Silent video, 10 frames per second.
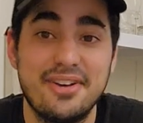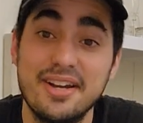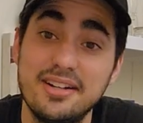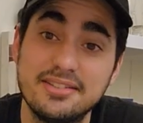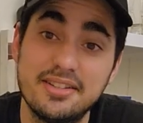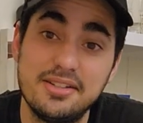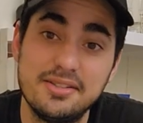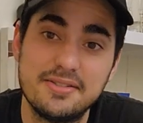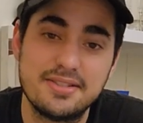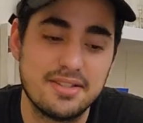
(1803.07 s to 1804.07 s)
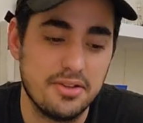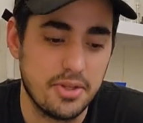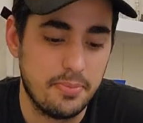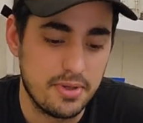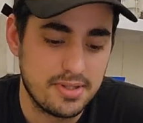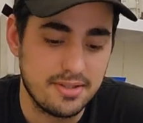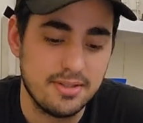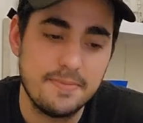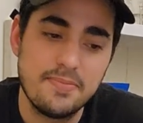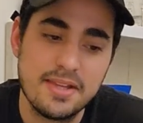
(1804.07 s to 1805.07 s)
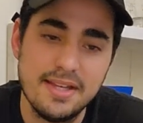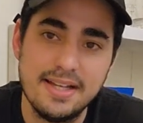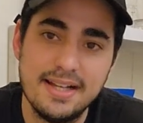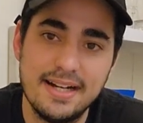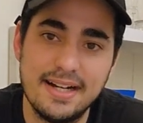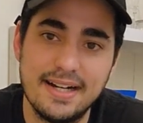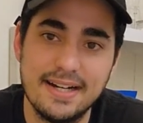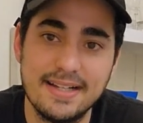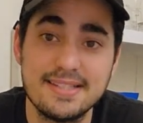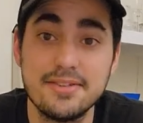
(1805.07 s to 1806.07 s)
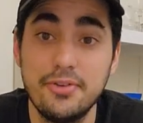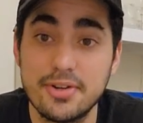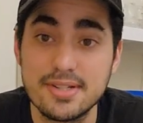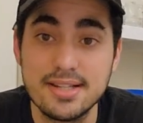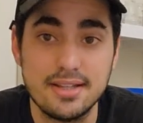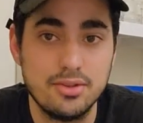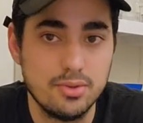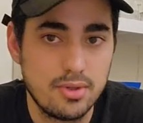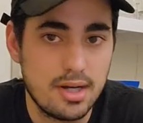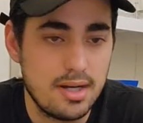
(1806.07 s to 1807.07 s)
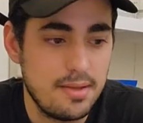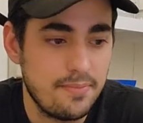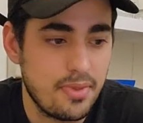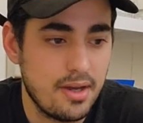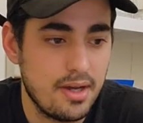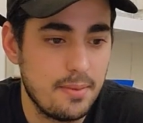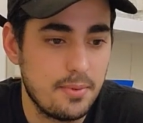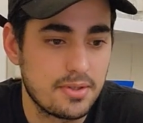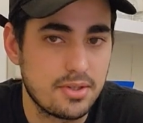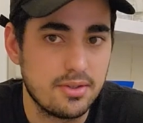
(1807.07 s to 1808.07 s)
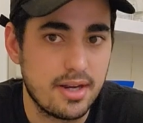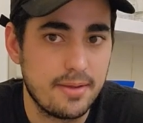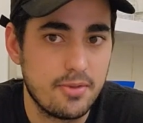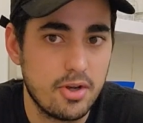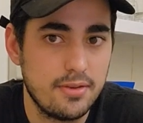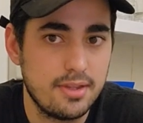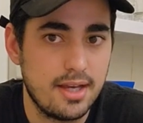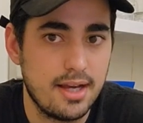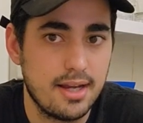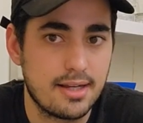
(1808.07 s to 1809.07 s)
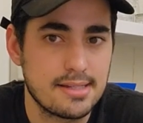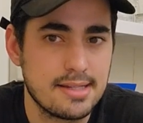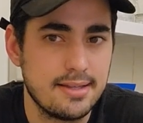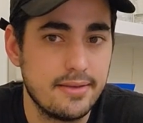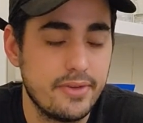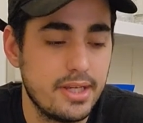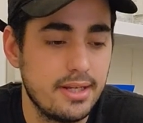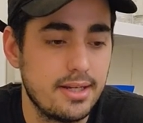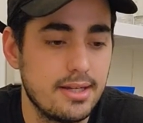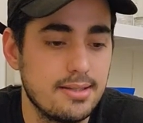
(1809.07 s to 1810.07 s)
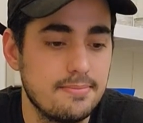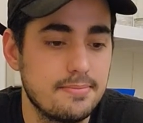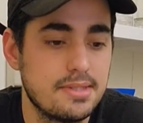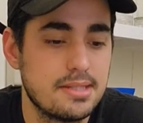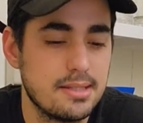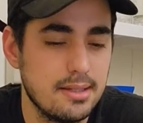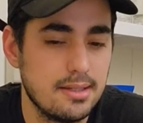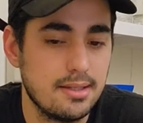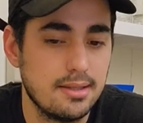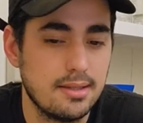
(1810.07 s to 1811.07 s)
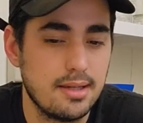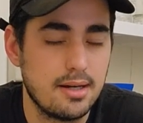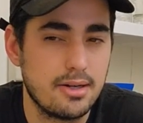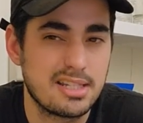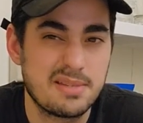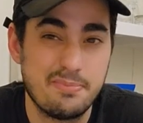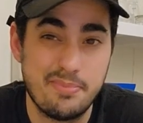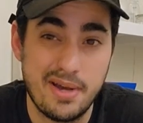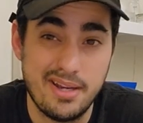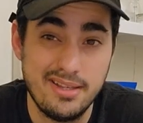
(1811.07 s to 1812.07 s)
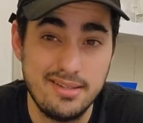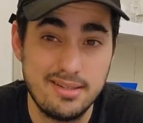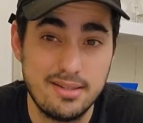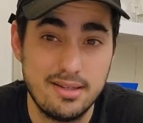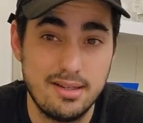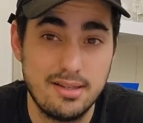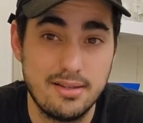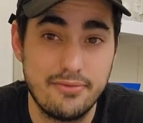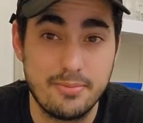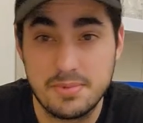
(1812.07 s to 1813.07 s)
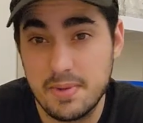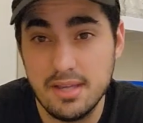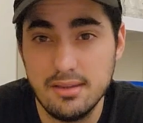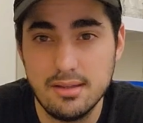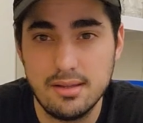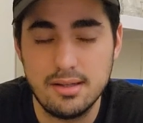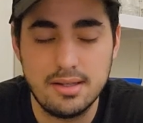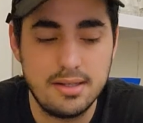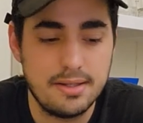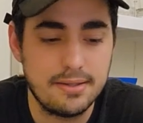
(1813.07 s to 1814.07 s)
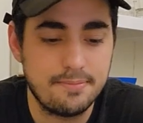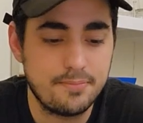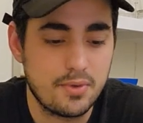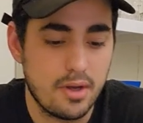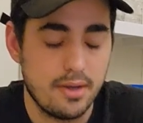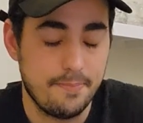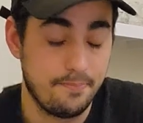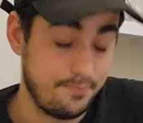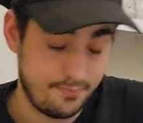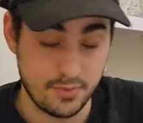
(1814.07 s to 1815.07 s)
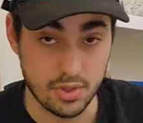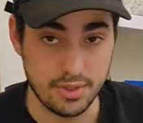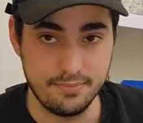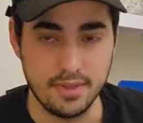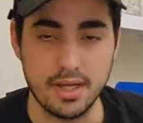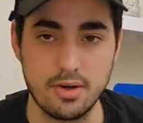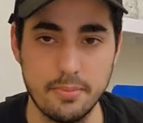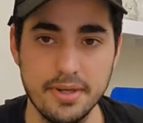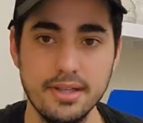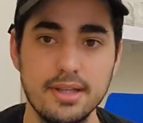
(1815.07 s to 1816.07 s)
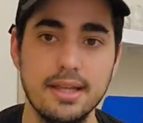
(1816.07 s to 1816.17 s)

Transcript: final thoughts on the puzzle. Uh, it's the first Educa uh, puzzle that I've done. Uh, like I said at the beginning, I'm thinking they are Spanish uh, from Spain, uh, um, sorry, company.